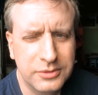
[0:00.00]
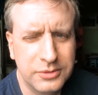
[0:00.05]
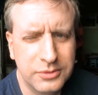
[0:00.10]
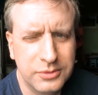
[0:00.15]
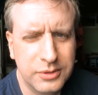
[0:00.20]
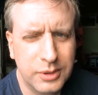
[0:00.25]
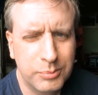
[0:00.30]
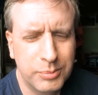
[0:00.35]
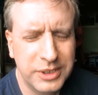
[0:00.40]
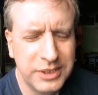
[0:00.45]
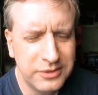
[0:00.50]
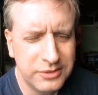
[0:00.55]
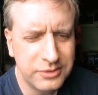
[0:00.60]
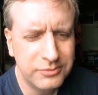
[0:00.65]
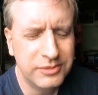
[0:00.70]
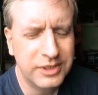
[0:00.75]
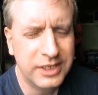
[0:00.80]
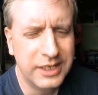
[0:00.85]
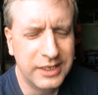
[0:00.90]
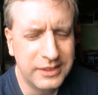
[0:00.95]
to a
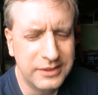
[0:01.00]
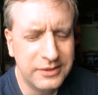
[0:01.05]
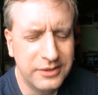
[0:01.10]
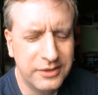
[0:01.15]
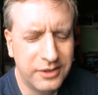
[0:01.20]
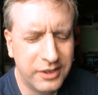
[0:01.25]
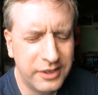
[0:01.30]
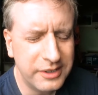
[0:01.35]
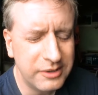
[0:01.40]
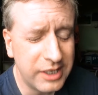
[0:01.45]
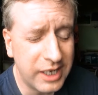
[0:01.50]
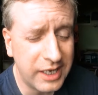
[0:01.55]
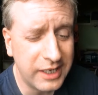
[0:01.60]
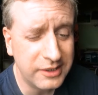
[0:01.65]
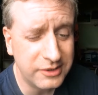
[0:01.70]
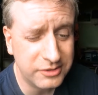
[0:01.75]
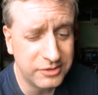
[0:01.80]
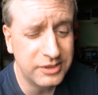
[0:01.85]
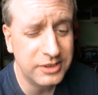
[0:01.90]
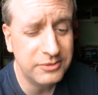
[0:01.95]
piece of land I'd
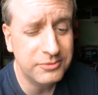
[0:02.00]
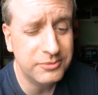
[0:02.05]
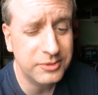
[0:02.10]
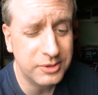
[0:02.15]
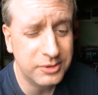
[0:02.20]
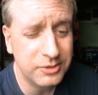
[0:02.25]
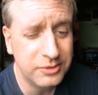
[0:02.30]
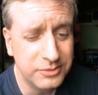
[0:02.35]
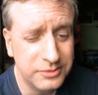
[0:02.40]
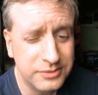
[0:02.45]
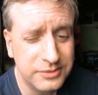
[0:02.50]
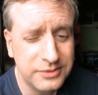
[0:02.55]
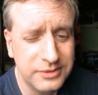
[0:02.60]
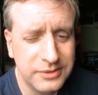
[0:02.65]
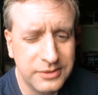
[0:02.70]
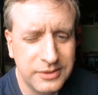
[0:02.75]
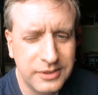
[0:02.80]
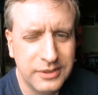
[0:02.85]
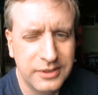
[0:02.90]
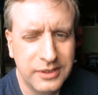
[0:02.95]
actually
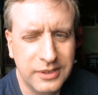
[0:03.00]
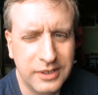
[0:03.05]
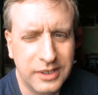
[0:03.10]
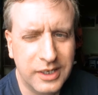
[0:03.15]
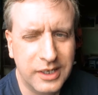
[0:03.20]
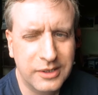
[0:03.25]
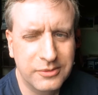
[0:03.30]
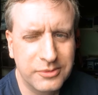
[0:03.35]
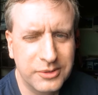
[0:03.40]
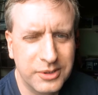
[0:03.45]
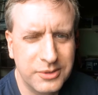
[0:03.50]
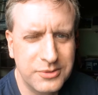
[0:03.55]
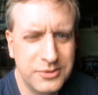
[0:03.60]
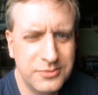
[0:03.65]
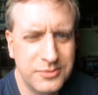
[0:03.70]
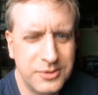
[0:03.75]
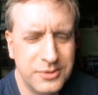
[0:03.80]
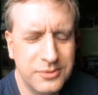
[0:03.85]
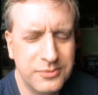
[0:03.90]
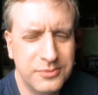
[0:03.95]
forgotten, uh, for
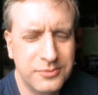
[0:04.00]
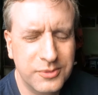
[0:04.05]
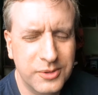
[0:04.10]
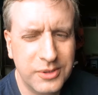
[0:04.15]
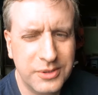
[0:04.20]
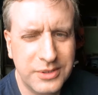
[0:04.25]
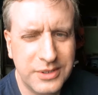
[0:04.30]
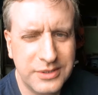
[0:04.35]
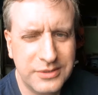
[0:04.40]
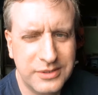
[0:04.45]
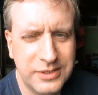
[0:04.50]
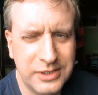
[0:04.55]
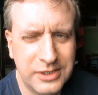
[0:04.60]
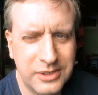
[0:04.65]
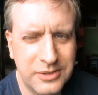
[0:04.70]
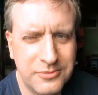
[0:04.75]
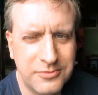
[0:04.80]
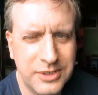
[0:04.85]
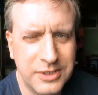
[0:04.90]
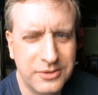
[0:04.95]
those of you who have followed this
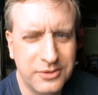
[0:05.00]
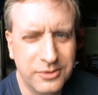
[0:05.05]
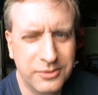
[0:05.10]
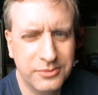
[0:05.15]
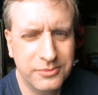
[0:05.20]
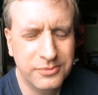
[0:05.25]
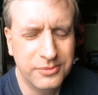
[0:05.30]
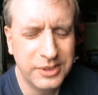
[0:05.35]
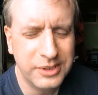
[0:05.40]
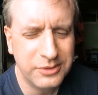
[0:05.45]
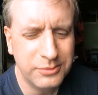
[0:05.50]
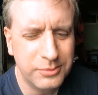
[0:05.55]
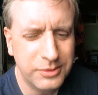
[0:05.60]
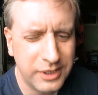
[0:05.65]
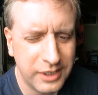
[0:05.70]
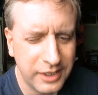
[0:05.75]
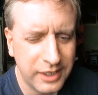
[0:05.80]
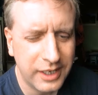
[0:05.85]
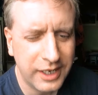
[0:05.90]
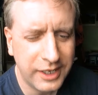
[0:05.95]
little adventure on
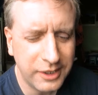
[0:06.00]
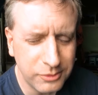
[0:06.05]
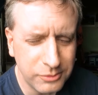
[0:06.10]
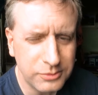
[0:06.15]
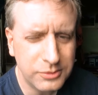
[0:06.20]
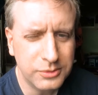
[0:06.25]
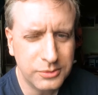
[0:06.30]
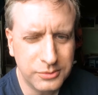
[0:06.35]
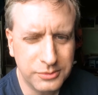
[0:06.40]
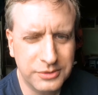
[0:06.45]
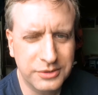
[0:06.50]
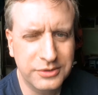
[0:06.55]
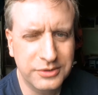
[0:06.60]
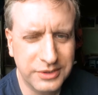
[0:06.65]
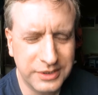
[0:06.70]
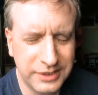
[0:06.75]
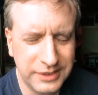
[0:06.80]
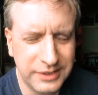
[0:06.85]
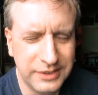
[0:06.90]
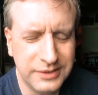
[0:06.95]
Facebook, how
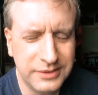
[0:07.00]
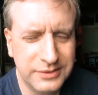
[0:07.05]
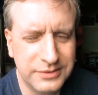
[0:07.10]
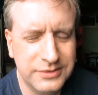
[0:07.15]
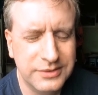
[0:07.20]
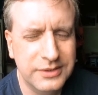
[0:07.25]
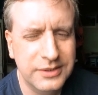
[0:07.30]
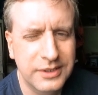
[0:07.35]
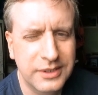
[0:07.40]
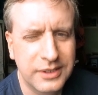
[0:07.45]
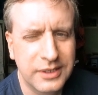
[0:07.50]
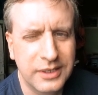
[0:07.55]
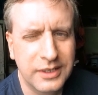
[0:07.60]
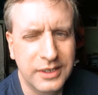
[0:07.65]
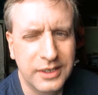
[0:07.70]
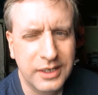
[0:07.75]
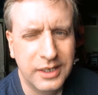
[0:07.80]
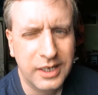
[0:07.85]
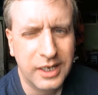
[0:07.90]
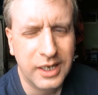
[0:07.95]
gorgeous it is.
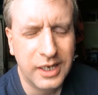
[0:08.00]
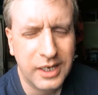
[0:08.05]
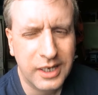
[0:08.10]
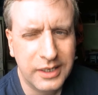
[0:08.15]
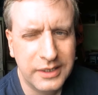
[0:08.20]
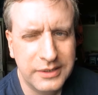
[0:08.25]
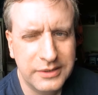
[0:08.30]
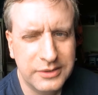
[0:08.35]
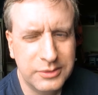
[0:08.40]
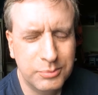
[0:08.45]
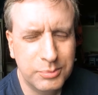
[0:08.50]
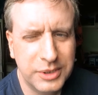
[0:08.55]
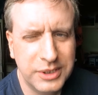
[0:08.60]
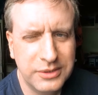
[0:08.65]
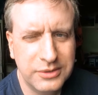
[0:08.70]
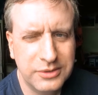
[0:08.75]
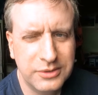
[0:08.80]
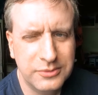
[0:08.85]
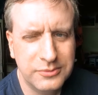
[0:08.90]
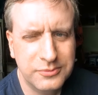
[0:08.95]
Uh, it's a
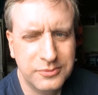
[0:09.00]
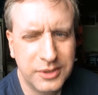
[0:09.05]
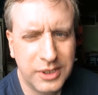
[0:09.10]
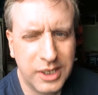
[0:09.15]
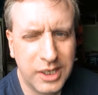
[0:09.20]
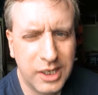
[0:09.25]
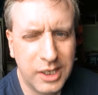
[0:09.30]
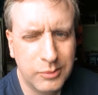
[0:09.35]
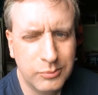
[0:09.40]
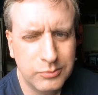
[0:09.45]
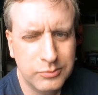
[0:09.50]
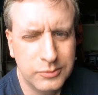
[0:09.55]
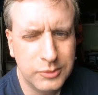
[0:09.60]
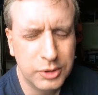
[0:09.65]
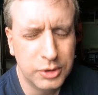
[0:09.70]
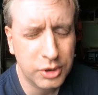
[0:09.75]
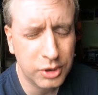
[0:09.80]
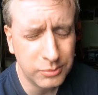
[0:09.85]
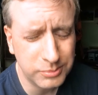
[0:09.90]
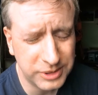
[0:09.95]
piece of um,
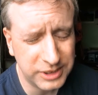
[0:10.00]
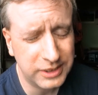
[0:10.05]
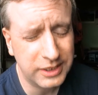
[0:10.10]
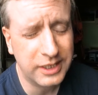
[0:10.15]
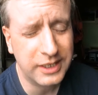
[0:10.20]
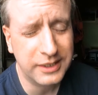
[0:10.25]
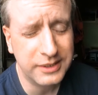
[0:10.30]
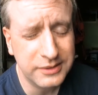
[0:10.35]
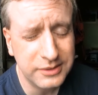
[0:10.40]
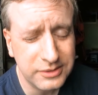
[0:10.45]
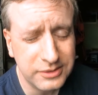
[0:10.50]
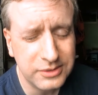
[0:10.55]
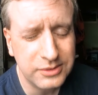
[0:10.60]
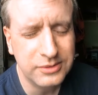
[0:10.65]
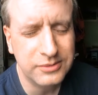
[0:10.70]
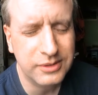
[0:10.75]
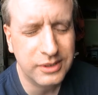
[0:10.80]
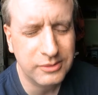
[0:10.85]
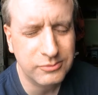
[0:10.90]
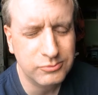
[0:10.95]
common land